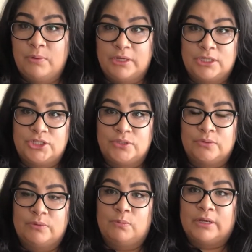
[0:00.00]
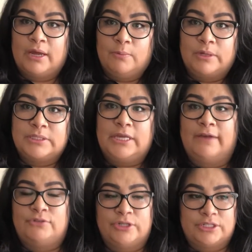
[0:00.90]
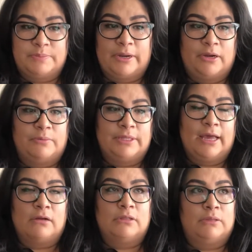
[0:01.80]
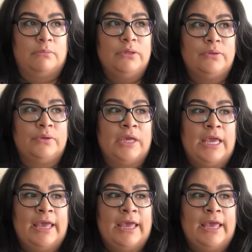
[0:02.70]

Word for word: want to do and what I want to have transpire with Cackling Moon.